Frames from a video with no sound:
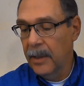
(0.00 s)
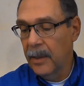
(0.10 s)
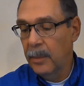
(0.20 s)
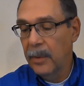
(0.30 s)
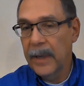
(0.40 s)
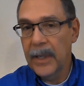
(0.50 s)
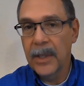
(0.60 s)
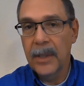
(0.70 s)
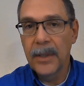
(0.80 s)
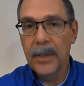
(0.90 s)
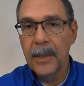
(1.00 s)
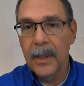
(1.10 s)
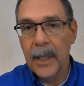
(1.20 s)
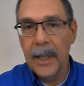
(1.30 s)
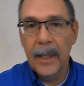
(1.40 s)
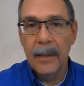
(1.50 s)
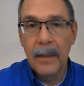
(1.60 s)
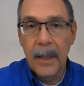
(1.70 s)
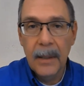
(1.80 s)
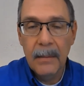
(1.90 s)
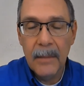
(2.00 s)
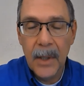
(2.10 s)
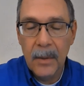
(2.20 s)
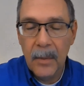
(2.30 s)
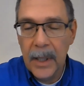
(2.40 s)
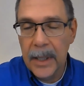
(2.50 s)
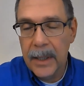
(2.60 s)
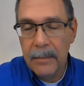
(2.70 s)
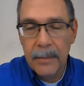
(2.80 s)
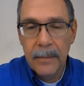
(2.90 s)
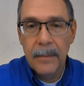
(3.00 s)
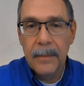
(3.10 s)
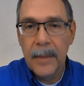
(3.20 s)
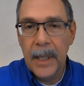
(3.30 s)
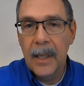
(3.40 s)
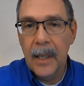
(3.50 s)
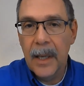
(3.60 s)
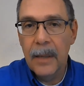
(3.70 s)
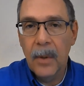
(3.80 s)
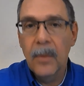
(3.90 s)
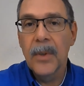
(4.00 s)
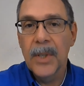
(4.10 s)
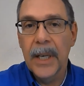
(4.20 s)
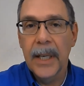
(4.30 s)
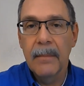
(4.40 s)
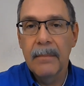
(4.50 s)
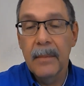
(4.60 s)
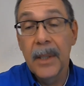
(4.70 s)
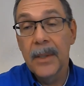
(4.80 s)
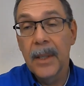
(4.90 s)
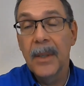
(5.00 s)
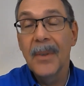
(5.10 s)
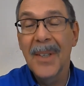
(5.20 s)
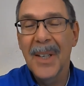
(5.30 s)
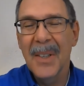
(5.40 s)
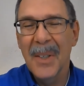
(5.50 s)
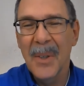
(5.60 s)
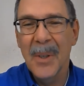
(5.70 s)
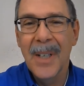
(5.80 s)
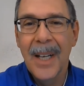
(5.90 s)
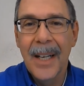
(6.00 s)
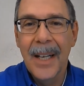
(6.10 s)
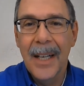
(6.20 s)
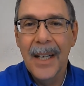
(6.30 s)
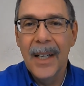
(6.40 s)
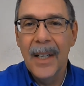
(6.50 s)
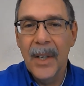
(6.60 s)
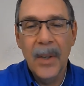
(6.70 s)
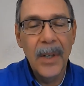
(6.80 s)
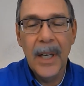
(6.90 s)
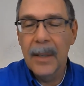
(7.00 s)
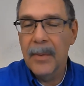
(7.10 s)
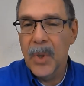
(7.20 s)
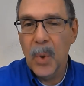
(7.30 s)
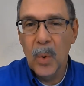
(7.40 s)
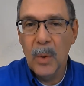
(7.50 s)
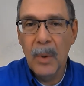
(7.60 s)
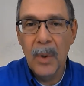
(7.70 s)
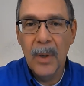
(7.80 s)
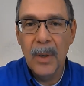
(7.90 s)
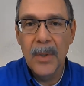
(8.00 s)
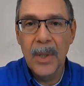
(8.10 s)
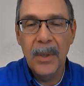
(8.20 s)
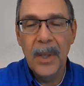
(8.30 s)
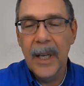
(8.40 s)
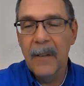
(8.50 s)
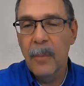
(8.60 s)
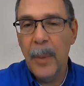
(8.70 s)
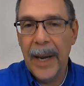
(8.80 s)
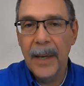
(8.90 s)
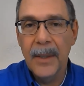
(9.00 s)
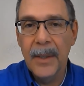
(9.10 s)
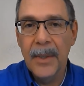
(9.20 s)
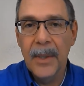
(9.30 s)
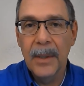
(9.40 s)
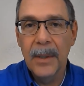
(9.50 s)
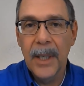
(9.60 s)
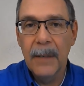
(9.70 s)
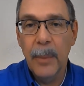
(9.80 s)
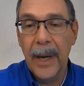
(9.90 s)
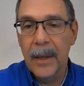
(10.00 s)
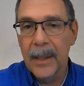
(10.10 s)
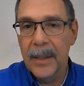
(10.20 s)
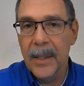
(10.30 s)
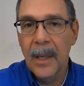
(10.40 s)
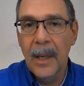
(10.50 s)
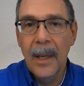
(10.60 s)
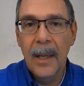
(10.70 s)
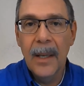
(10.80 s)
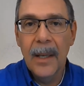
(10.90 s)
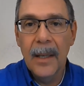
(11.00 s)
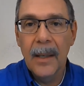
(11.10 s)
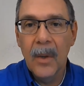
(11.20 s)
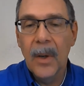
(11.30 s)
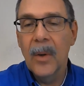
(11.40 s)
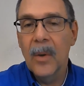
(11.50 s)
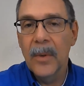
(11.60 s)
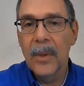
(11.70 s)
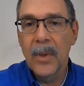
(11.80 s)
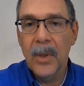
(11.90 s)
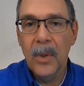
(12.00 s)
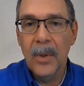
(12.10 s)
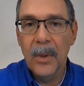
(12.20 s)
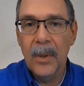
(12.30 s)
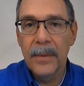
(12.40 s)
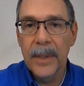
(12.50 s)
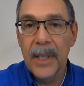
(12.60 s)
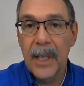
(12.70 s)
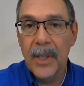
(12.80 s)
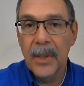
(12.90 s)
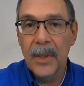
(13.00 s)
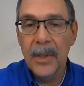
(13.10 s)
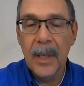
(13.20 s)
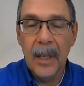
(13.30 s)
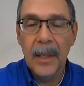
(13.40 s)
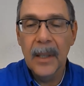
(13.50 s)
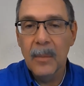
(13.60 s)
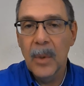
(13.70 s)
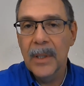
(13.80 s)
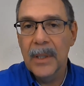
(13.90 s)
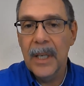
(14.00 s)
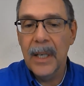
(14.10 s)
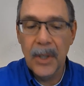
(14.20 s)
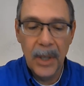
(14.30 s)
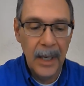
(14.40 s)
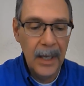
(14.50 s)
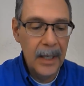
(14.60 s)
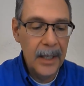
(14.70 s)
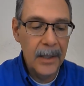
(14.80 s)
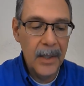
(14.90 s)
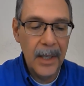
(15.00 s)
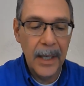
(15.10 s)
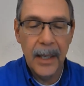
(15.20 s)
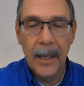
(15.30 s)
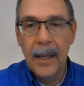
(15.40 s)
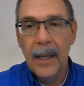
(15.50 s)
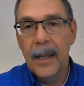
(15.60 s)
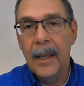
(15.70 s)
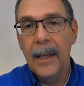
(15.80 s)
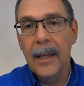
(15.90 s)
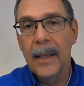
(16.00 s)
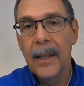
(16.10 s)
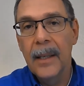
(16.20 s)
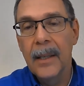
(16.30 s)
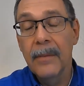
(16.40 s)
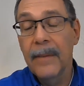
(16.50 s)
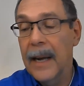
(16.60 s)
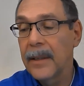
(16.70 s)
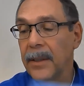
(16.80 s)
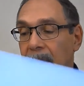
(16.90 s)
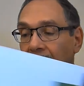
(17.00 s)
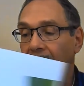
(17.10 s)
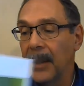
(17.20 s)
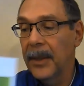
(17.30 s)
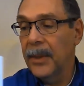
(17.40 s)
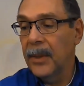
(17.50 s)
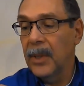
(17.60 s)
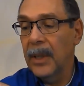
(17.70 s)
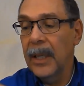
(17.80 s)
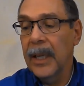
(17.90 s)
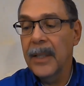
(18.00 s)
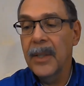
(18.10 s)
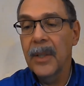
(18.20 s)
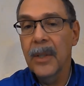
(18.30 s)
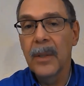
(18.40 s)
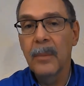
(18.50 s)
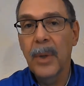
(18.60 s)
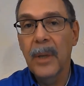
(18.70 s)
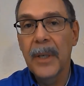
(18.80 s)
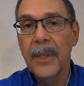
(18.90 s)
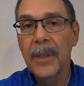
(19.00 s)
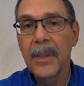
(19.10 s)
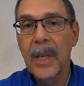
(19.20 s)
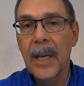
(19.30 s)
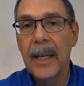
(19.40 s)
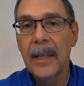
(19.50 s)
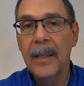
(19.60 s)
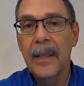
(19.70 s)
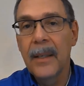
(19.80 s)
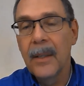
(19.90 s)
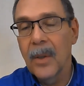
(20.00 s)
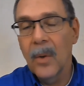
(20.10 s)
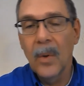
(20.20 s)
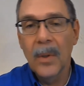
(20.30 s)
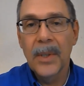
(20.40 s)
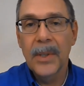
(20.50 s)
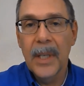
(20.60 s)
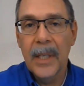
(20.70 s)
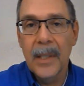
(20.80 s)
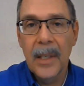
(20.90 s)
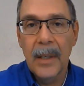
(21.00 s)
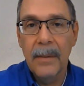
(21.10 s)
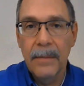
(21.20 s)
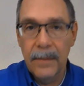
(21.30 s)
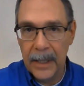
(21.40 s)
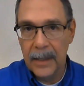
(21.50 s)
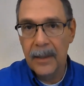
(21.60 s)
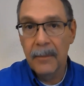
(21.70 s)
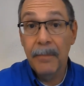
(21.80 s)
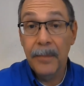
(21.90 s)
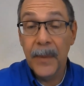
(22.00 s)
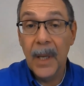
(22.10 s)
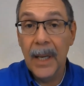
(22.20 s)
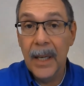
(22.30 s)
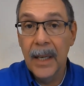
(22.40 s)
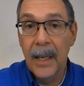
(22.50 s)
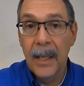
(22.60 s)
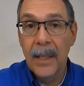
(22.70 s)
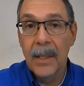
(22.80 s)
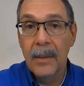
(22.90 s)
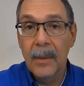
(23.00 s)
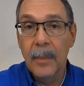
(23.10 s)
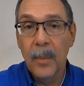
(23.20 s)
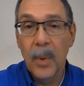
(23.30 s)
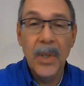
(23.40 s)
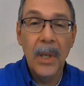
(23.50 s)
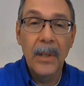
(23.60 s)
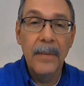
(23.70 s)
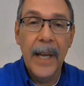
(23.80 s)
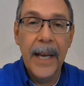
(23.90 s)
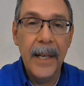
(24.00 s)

professionals, they don't really need a lot of oversight. At least they don't think they do. You don't have school boards, you don't have panels, you don't have parents looking over the shoulder of the teachers, telling them what to teach. Instead, the faculty usually get to pretty much design the course as they see fit. Okay? The result of that